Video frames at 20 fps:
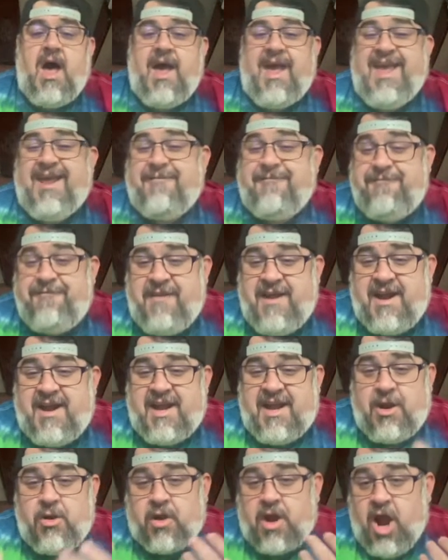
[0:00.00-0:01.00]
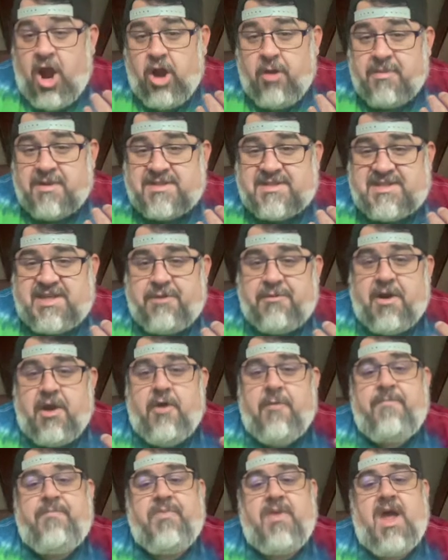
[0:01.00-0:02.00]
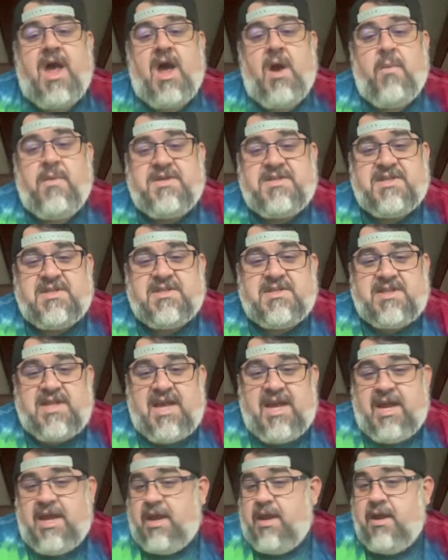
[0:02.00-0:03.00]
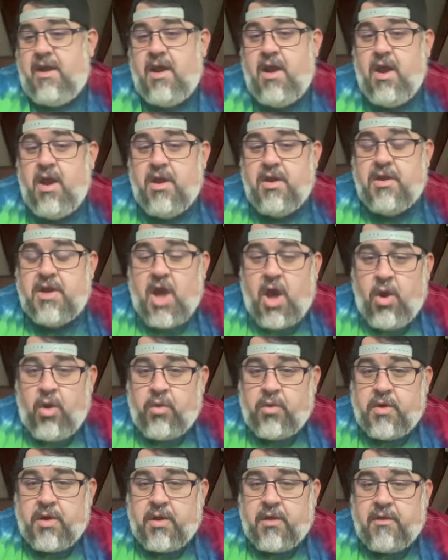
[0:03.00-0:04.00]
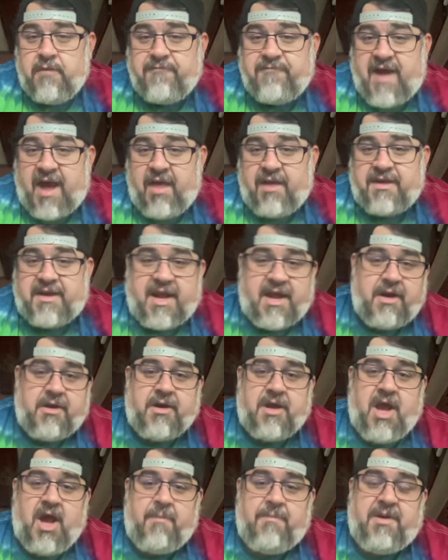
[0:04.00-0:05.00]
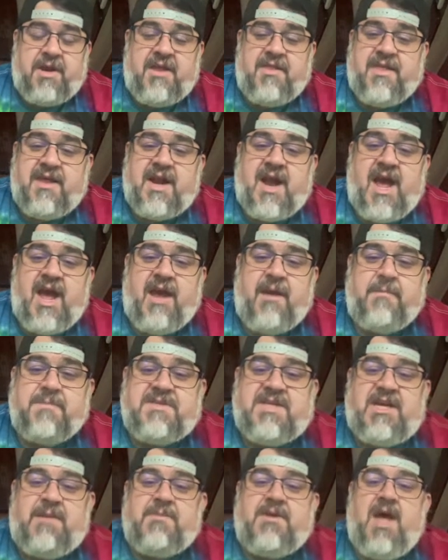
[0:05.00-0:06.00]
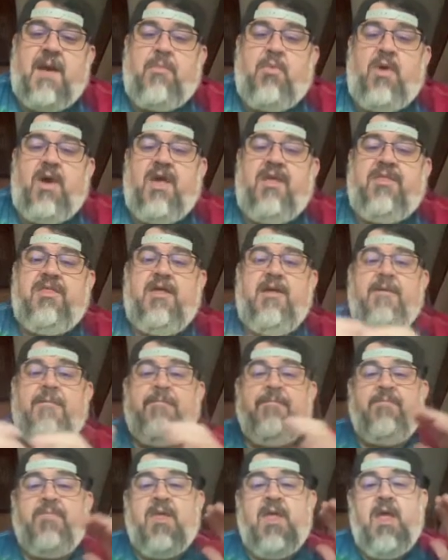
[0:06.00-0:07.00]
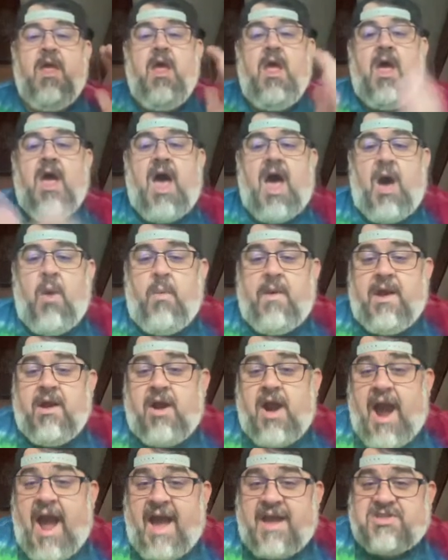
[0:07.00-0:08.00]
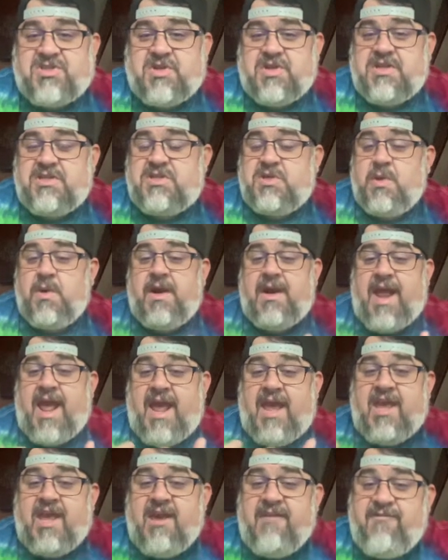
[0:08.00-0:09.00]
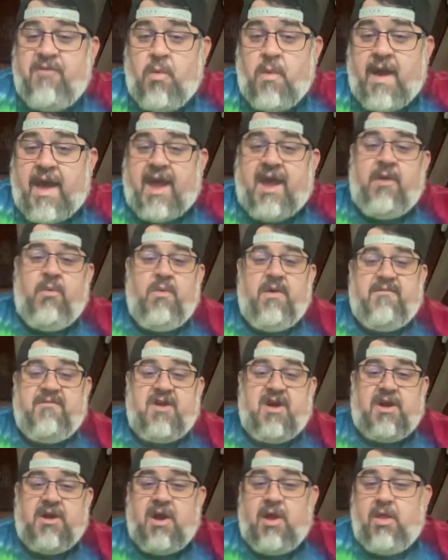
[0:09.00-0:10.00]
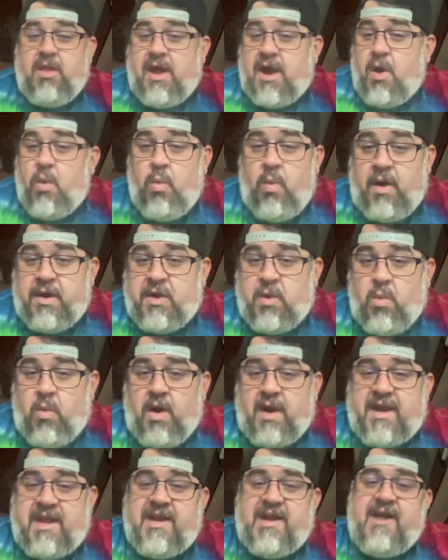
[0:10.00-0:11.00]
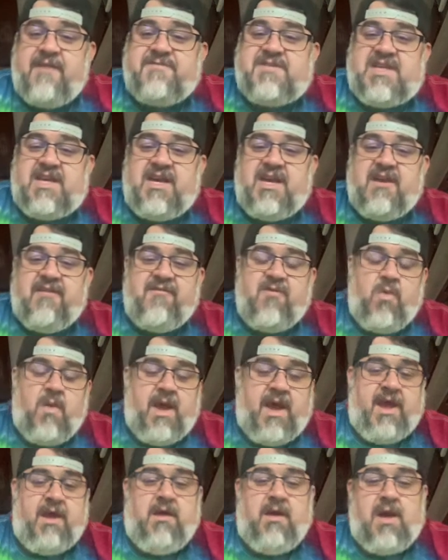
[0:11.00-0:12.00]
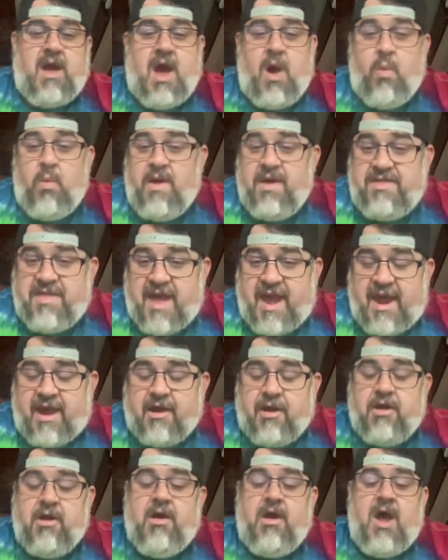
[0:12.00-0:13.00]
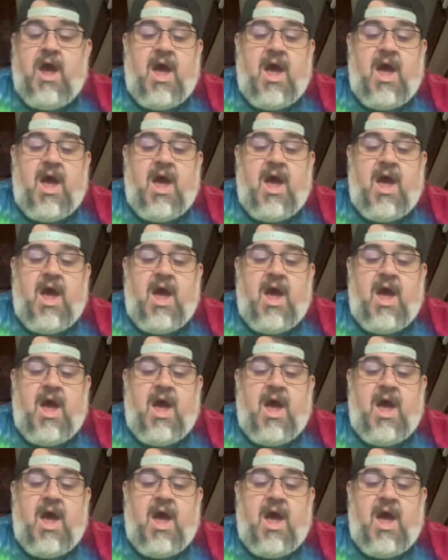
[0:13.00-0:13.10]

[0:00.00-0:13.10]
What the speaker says: Infinity, or Carbon Zero, which is the node validator company that I am teamed up with, we are actually doing a giveaway. We've done a 1-to-1 NFT giveaway with Anchor.